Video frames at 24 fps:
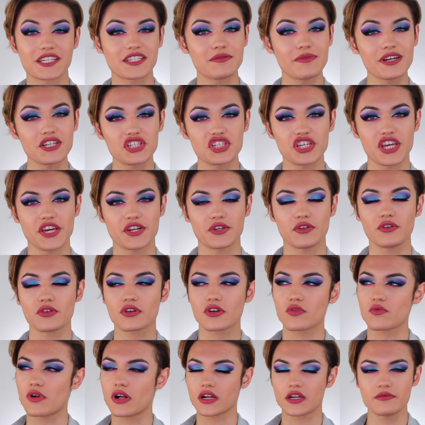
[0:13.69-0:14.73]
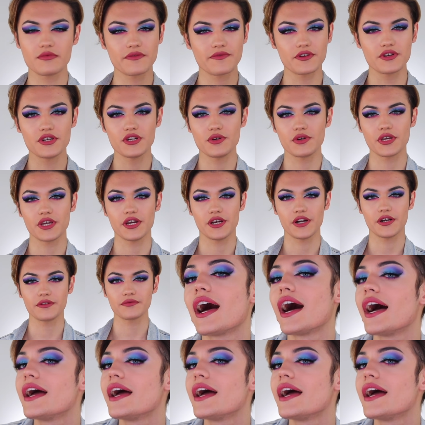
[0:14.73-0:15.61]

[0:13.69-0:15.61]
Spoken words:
to my channel, or welcome if you're new here.